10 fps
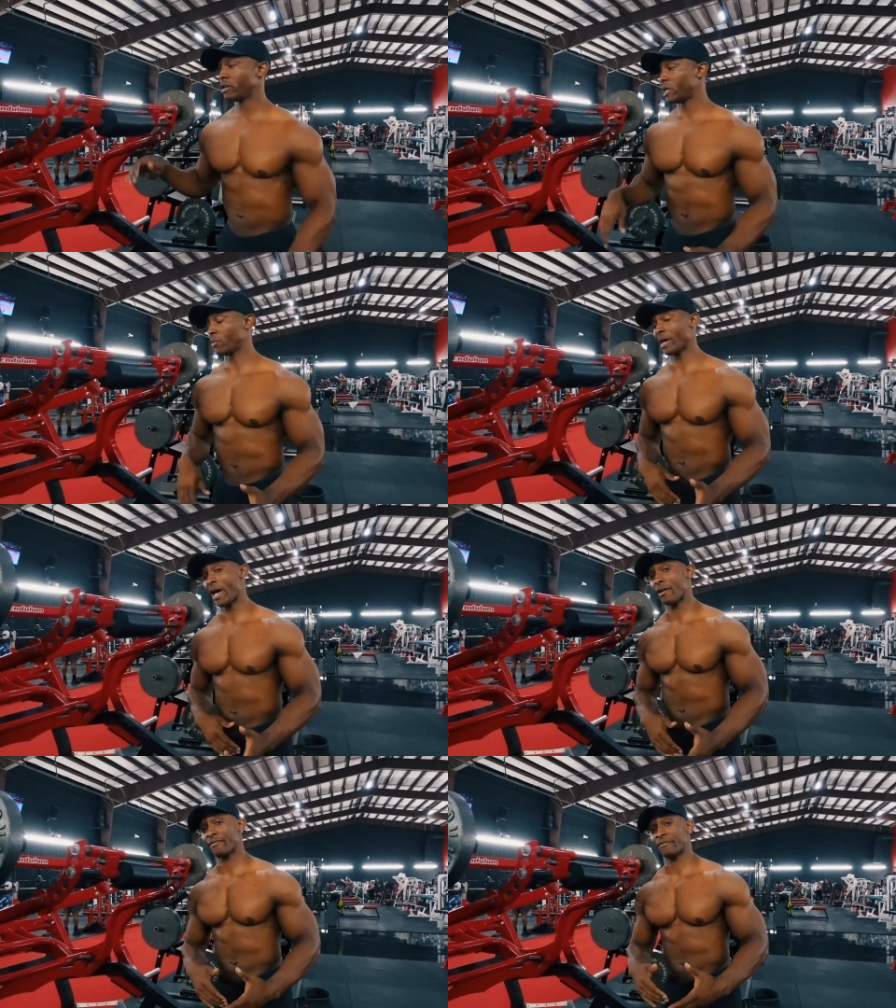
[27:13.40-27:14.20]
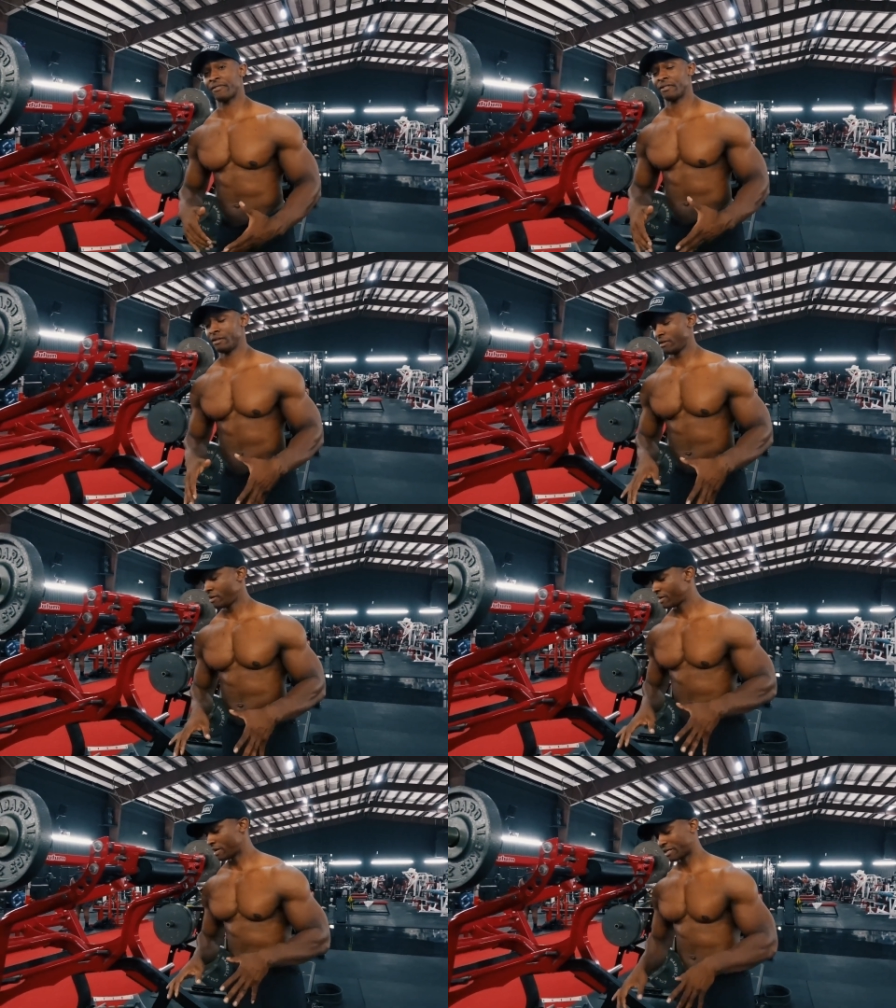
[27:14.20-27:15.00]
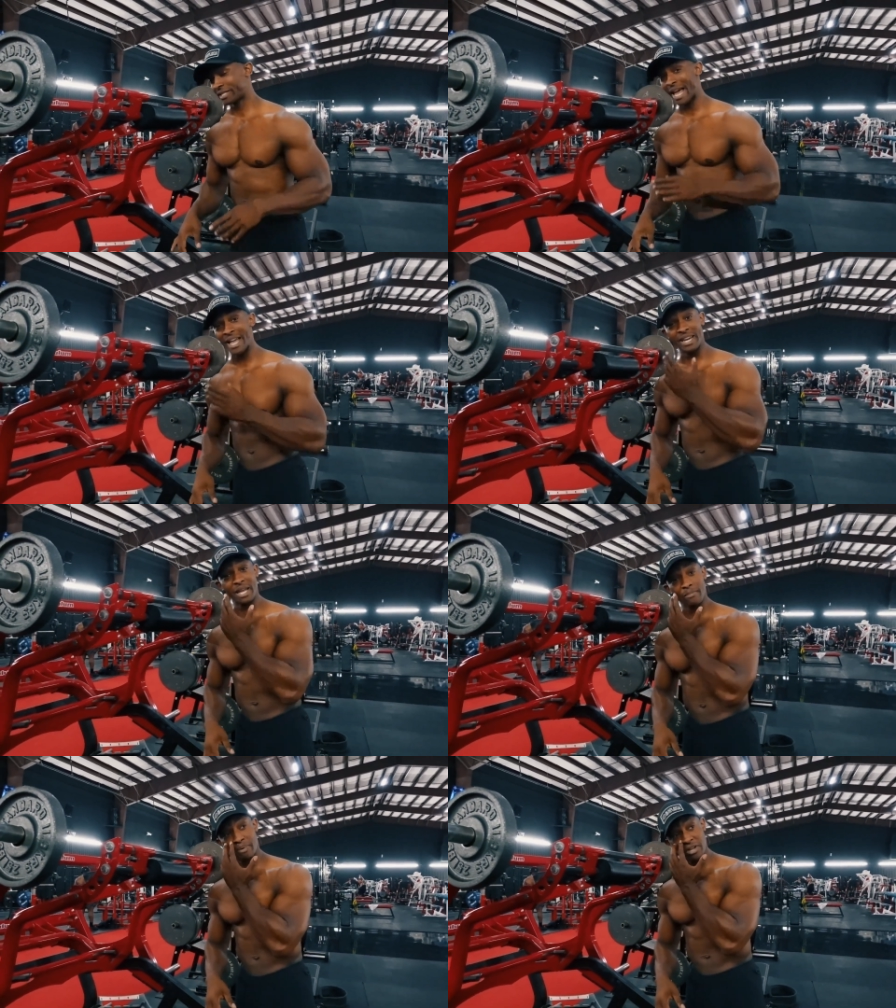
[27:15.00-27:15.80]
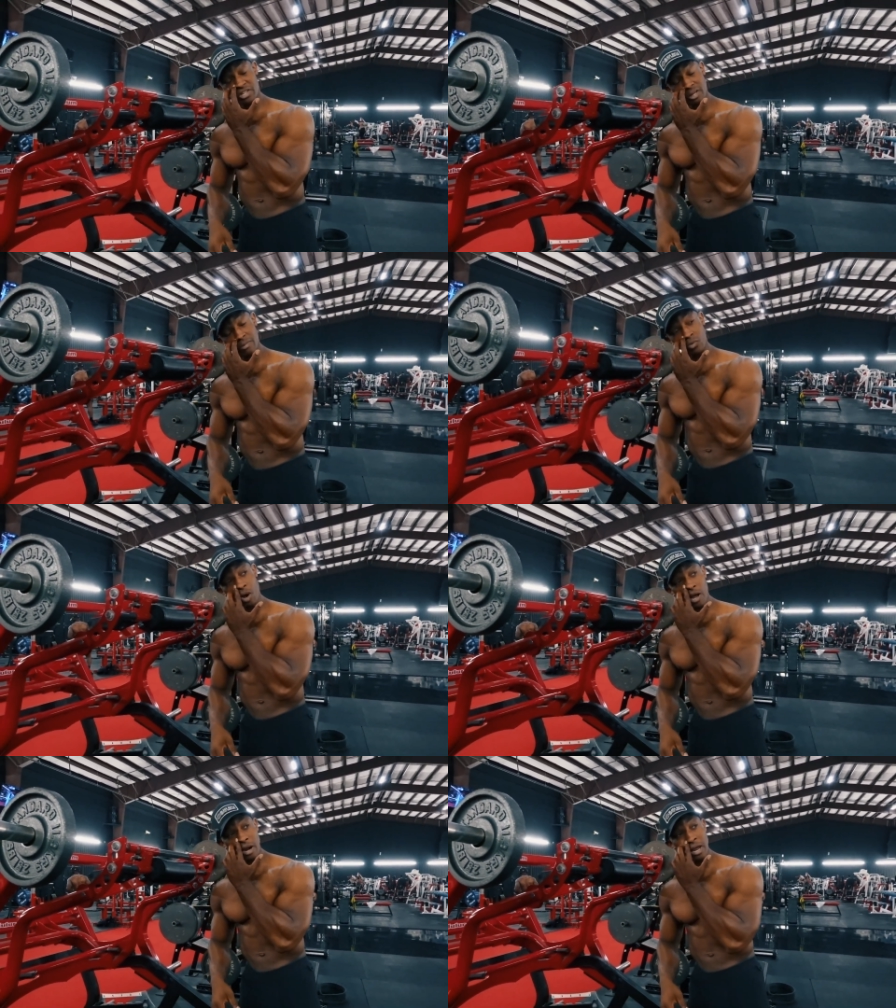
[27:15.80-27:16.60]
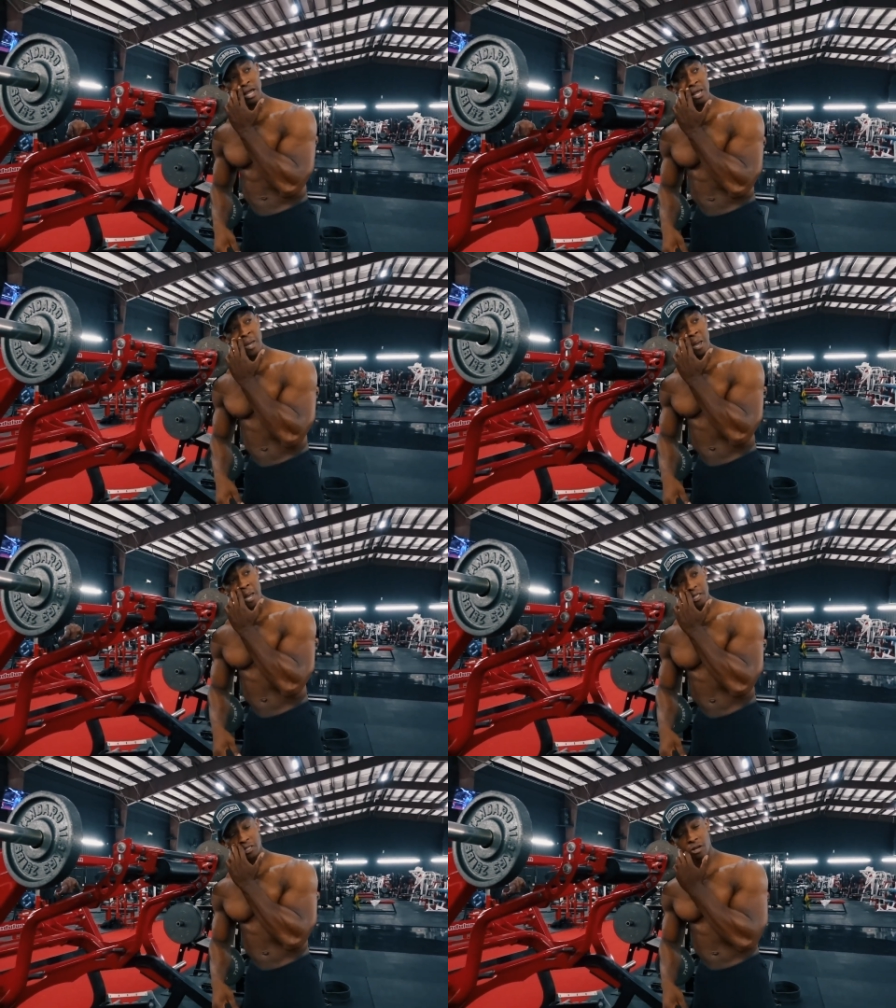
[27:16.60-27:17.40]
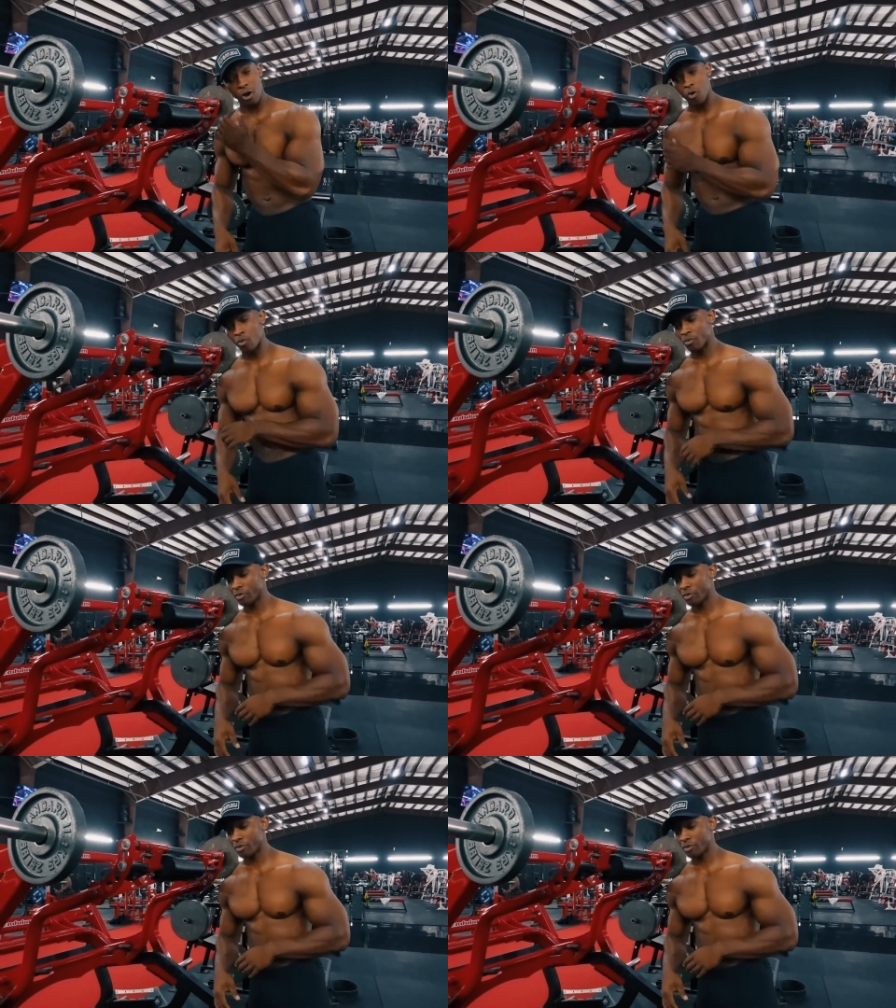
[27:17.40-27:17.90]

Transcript: here we have a standing pendulum squat. So